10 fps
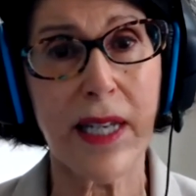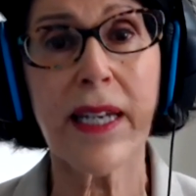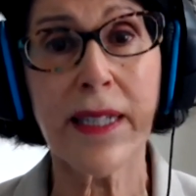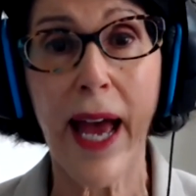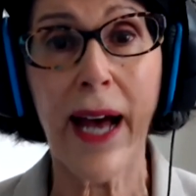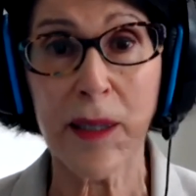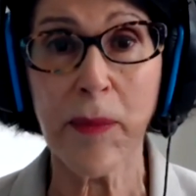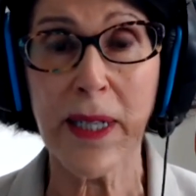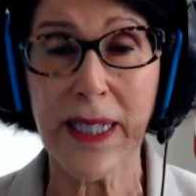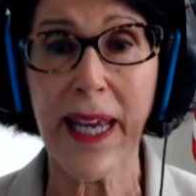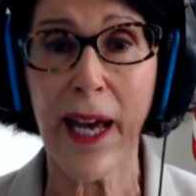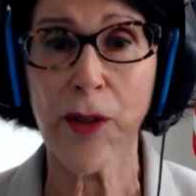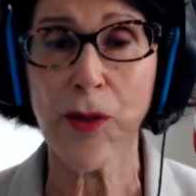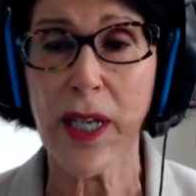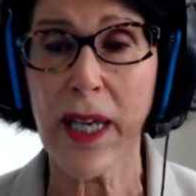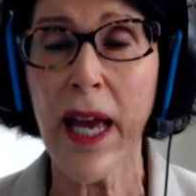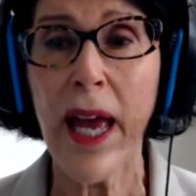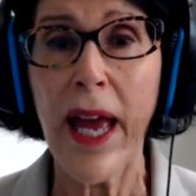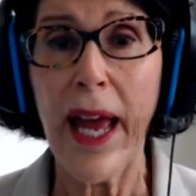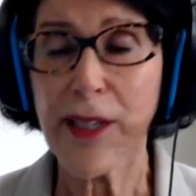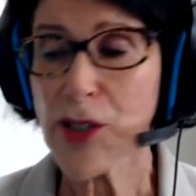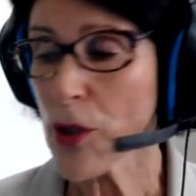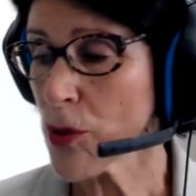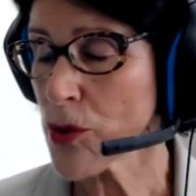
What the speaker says: in Alameda County. And so